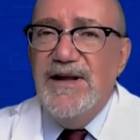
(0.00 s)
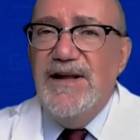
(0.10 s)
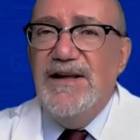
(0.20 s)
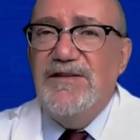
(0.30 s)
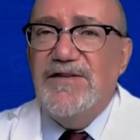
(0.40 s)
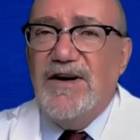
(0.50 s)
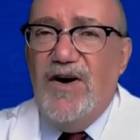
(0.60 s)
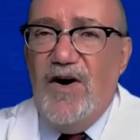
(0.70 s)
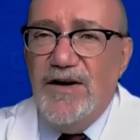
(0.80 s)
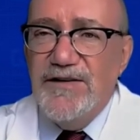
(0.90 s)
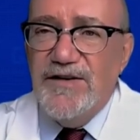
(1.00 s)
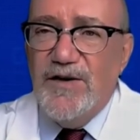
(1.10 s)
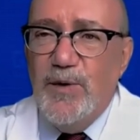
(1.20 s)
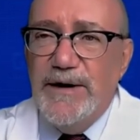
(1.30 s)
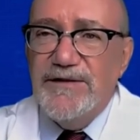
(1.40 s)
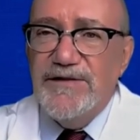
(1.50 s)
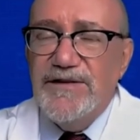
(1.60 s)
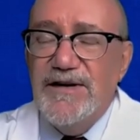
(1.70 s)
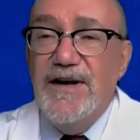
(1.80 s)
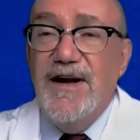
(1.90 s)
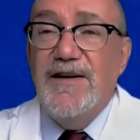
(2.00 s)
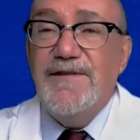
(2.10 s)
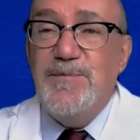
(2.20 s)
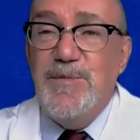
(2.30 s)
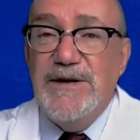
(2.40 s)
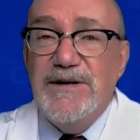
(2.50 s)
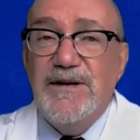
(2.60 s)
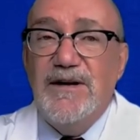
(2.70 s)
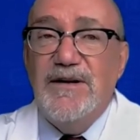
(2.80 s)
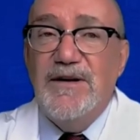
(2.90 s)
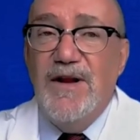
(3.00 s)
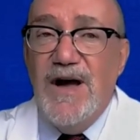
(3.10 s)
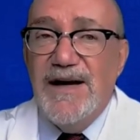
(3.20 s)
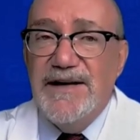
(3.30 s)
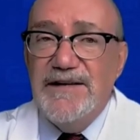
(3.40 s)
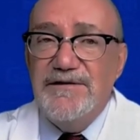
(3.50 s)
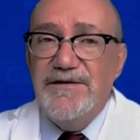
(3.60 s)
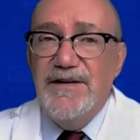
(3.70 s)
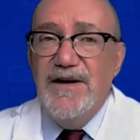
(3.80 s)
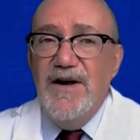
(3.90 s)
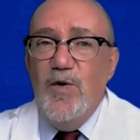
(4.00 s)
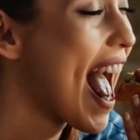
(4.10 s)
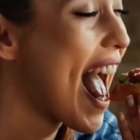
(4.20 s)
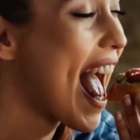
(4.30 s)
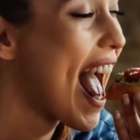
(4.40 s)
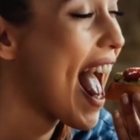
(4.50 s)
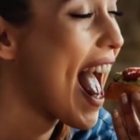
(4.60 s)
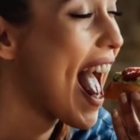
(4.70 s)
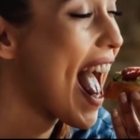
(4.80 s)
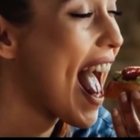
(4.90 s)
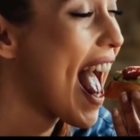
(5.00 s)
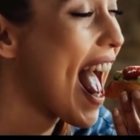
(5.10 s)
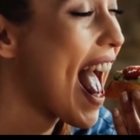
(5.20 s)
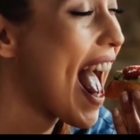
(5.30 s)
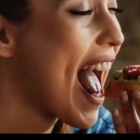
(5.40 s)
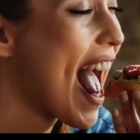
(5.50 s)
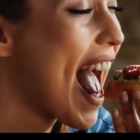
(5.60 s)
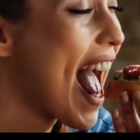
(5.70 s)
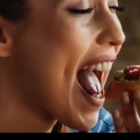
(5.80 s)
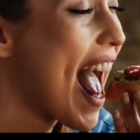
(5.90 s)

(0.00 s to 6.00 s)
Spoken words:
is a consequence of being alive. When we eat, when we